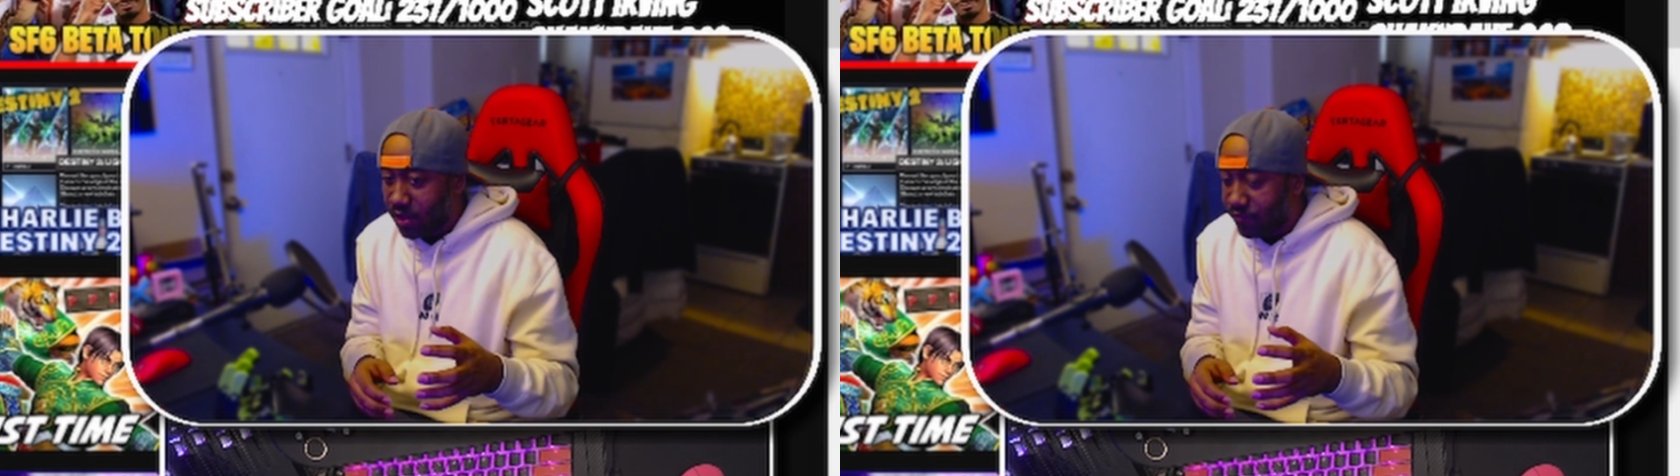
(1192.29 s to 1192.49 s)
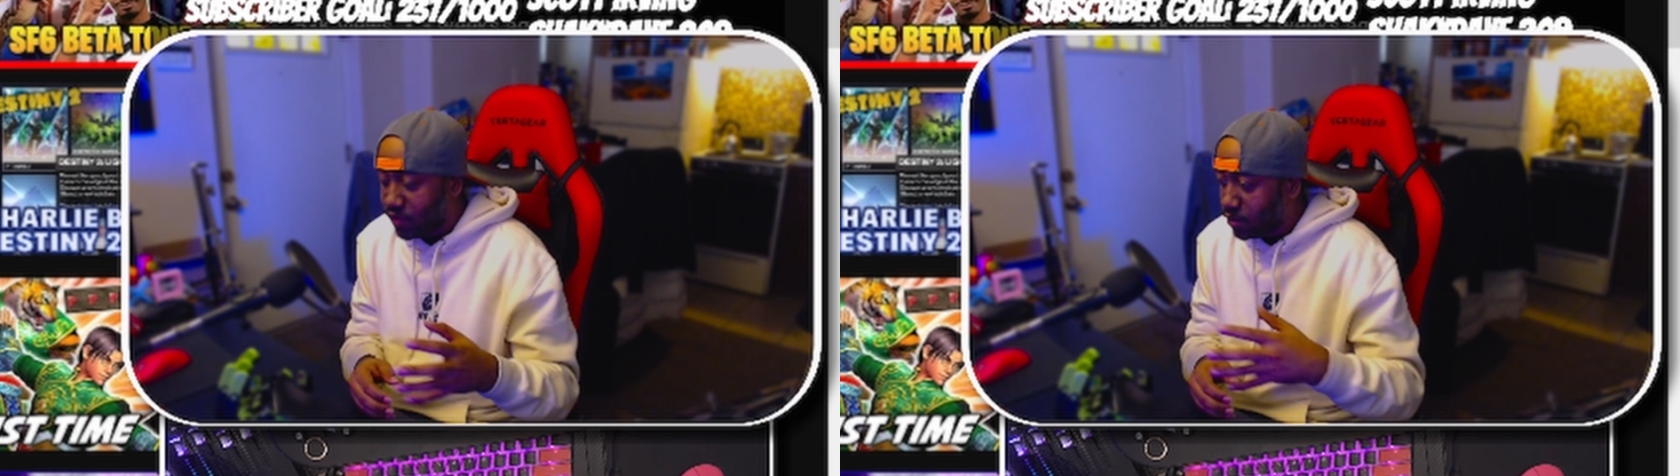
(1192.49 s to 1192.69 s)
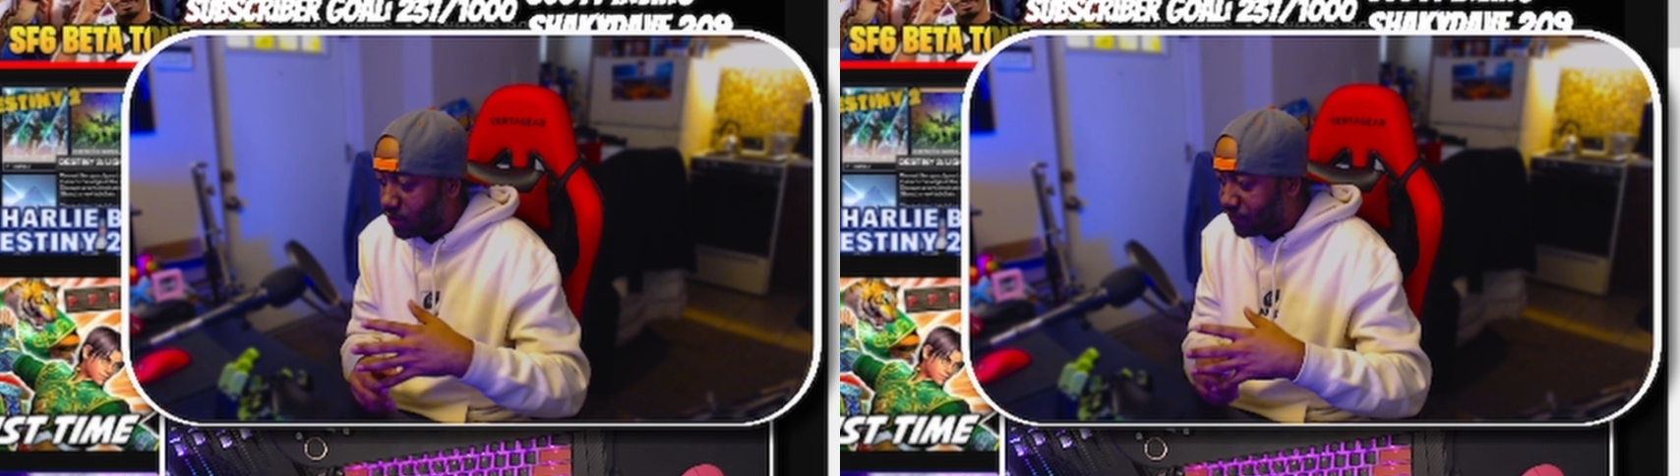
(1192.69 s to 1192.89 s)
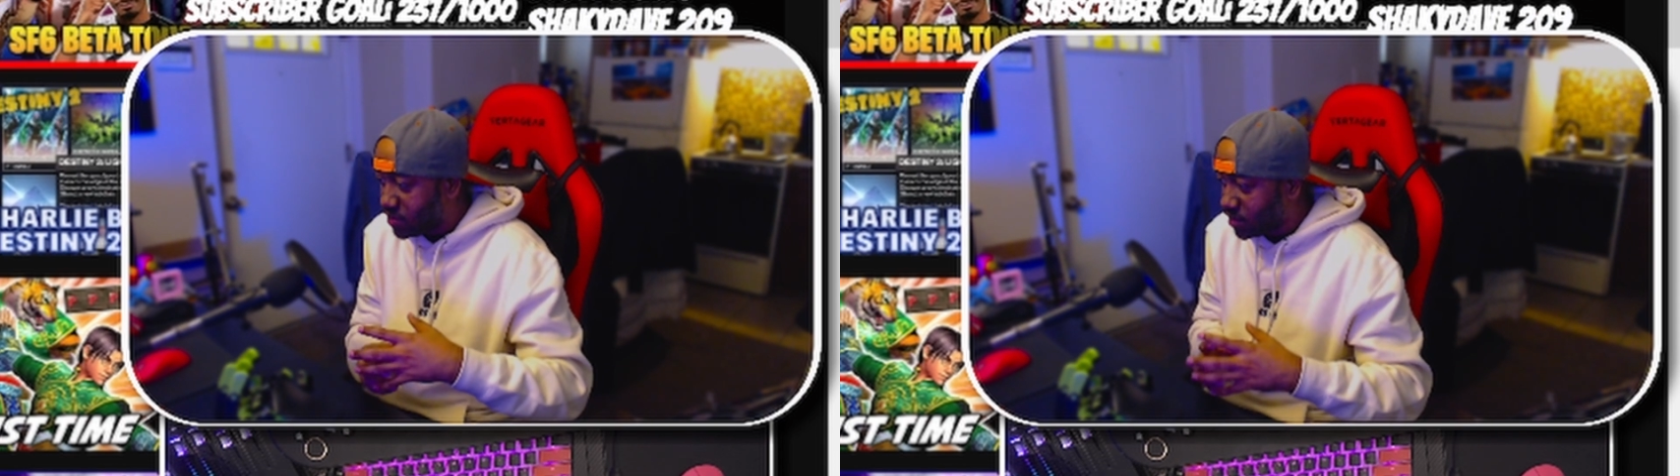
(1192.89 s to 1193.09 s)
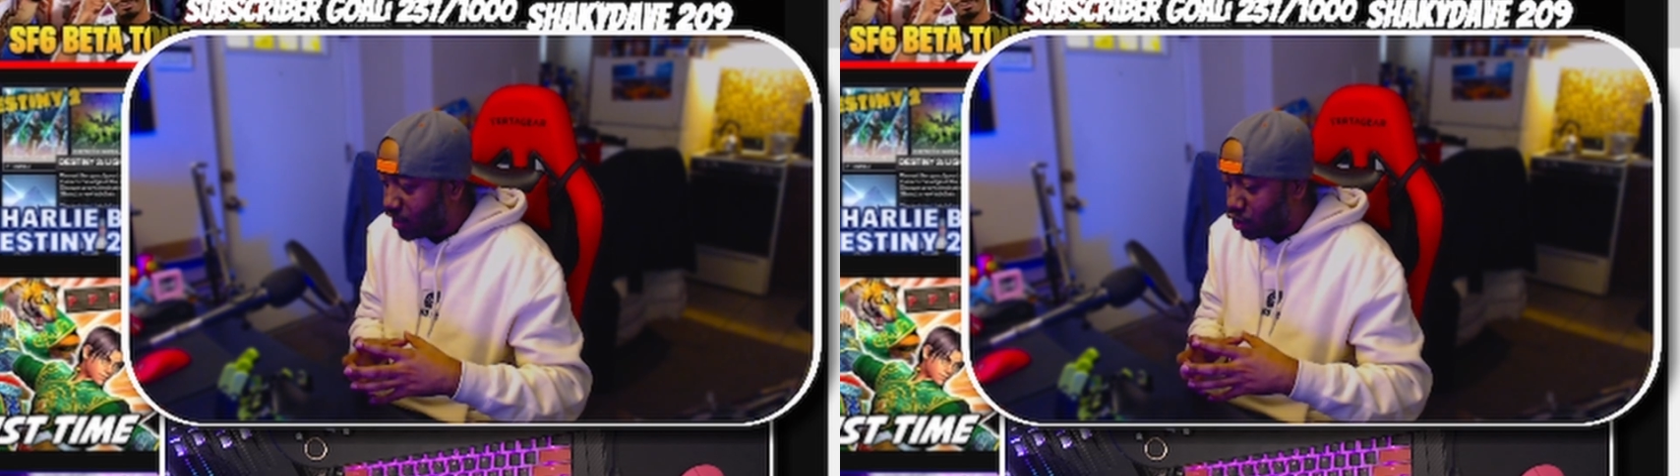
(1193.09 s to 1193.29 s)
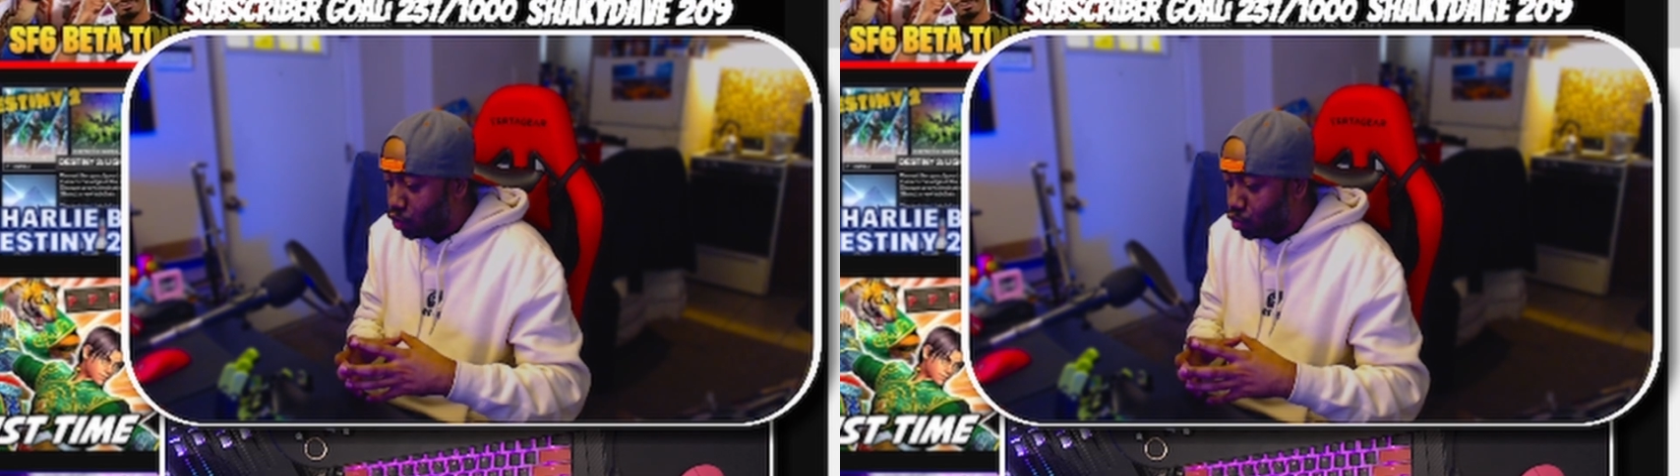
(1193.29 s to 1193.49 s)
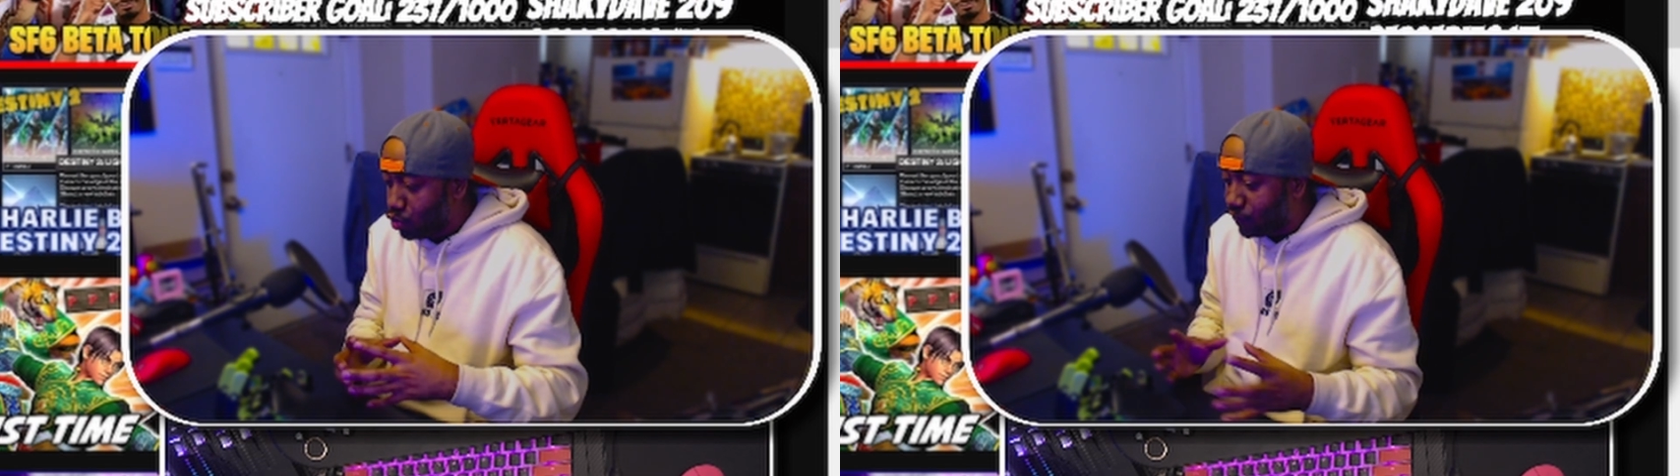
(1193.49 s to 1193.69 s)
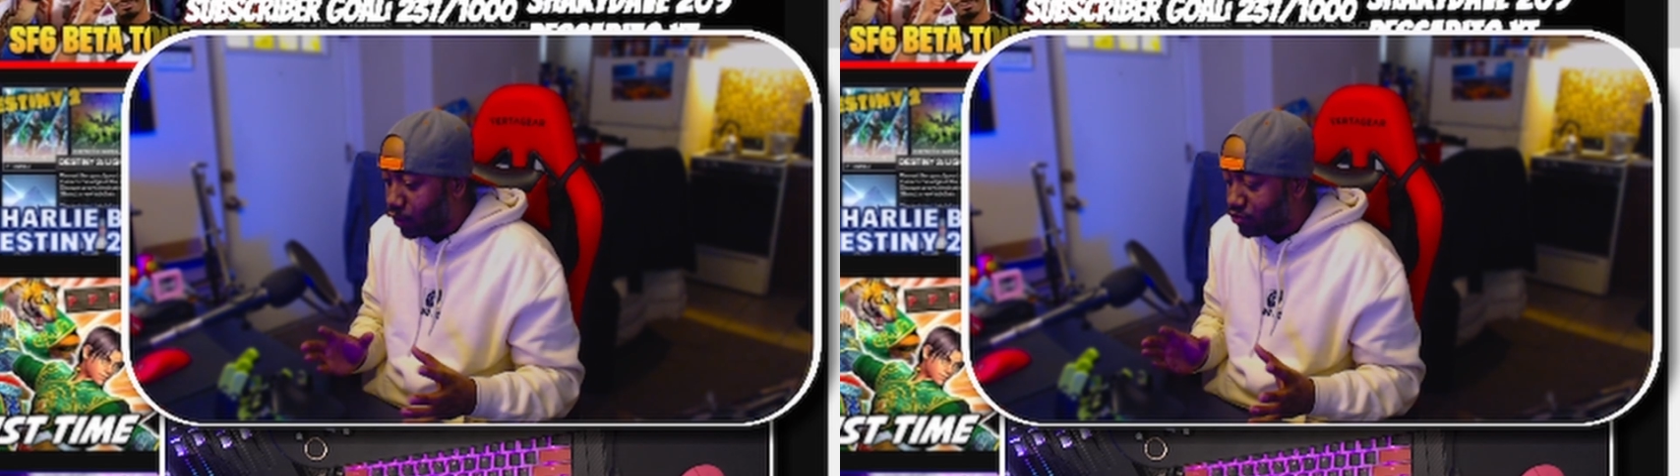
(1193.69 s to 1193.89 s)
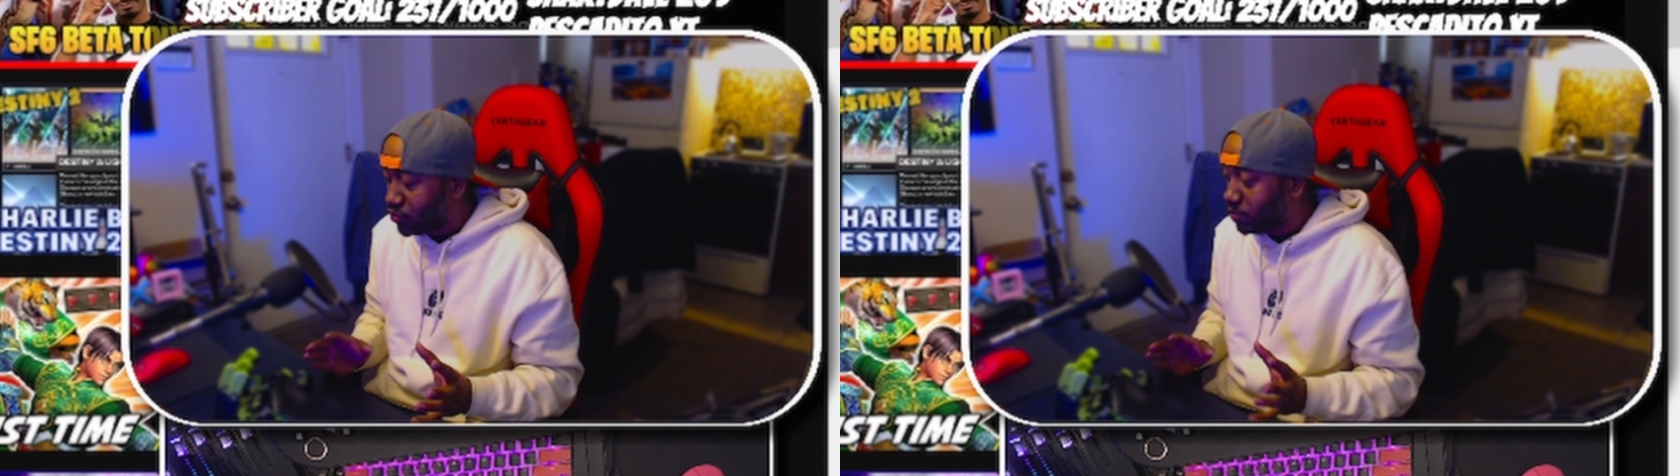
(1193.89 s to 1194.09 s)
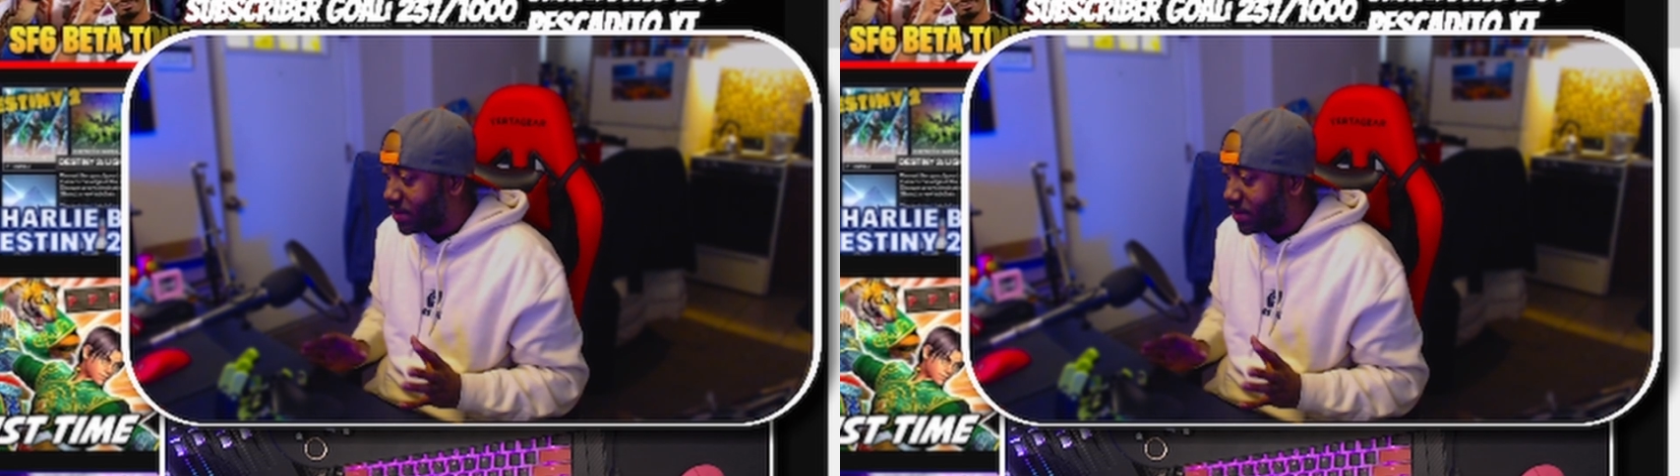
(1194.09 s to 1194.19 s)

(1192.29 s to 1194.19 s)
If it's a universal